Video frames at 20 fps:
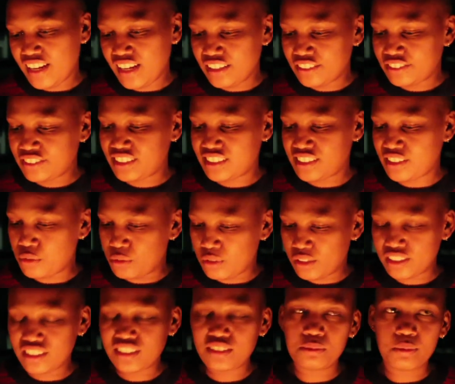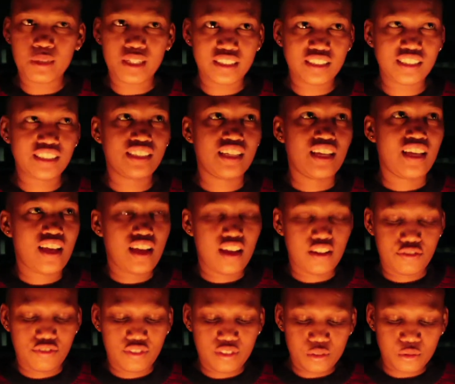left the world, but I
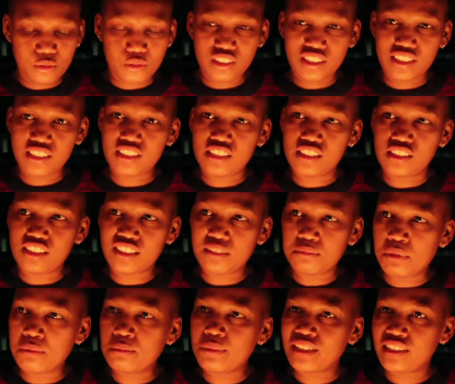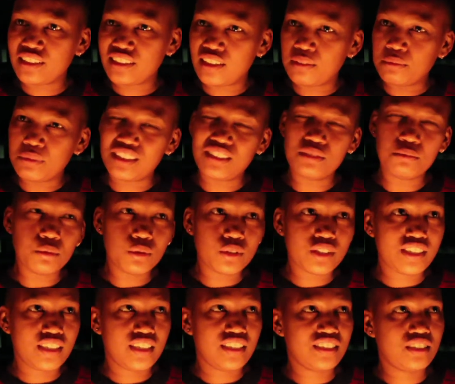feel Uguti, remembering them it's
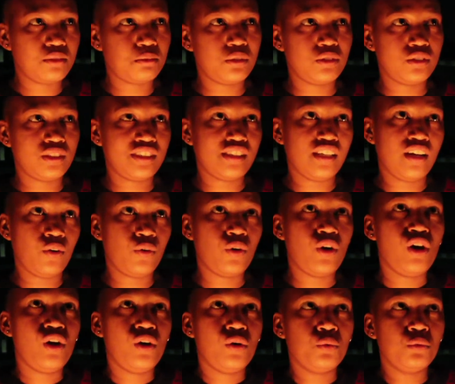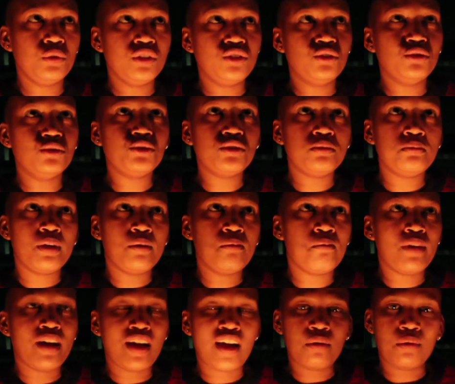important because now we do
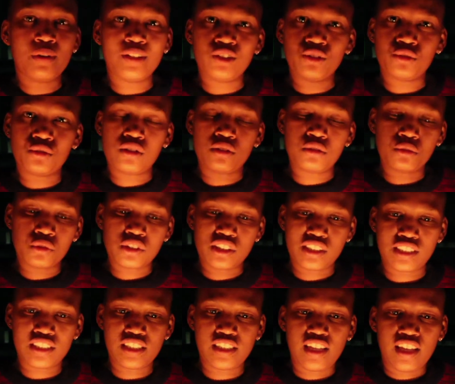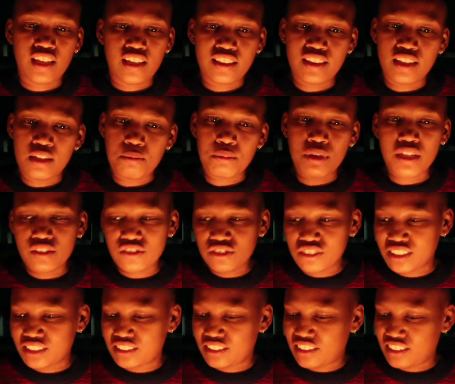remember Abantu Uguti. They
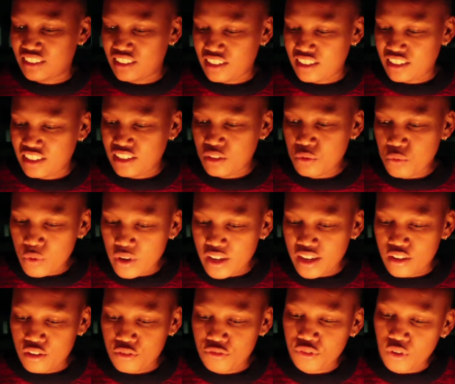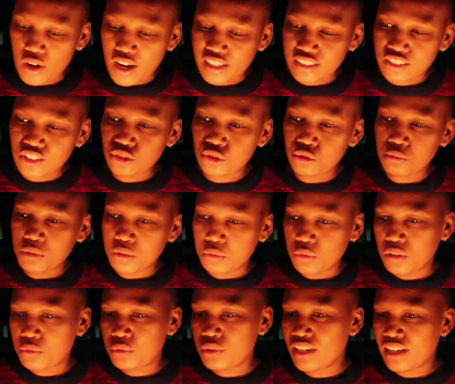paved a way for us to be
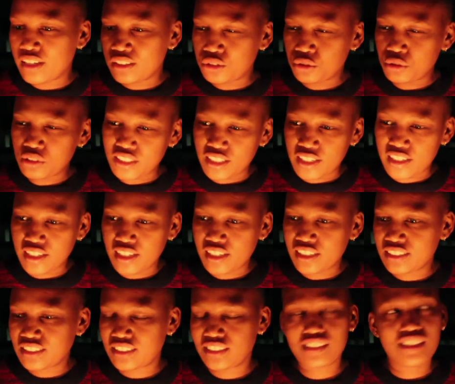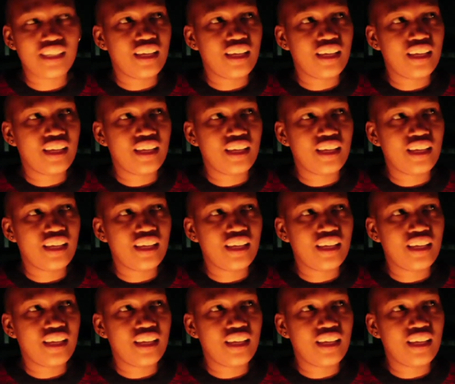where we are today as